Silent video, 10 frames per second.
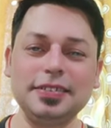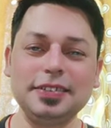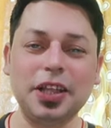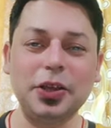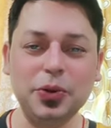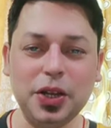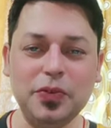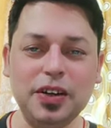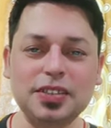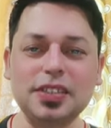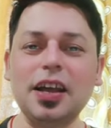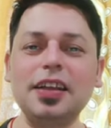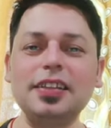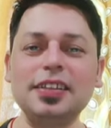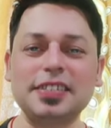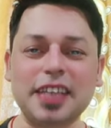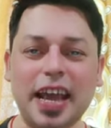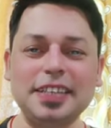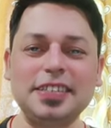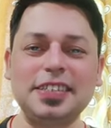the universe, the
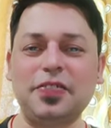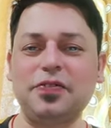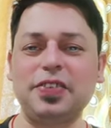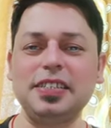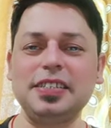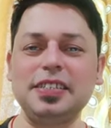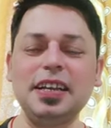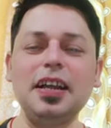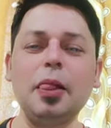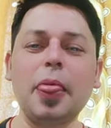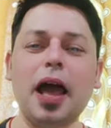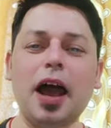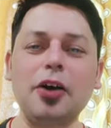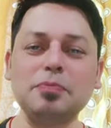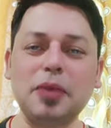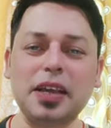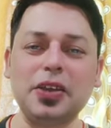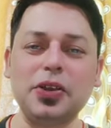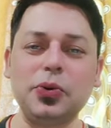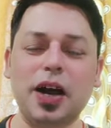size difference, how big
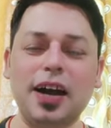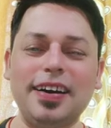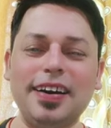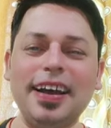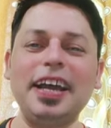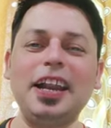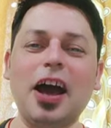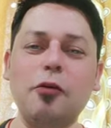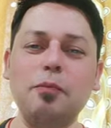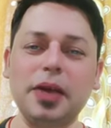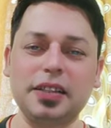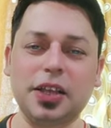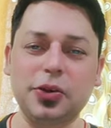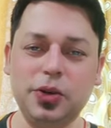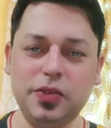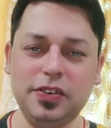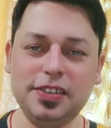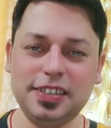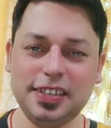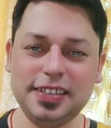you are and how big the
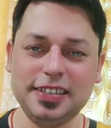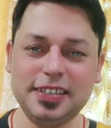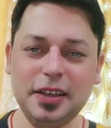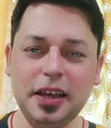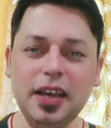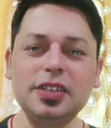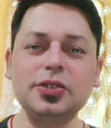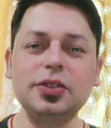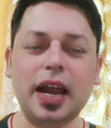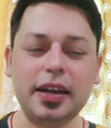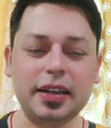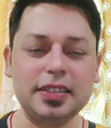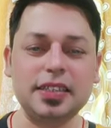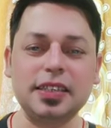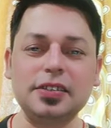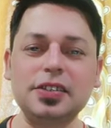universe is. So that is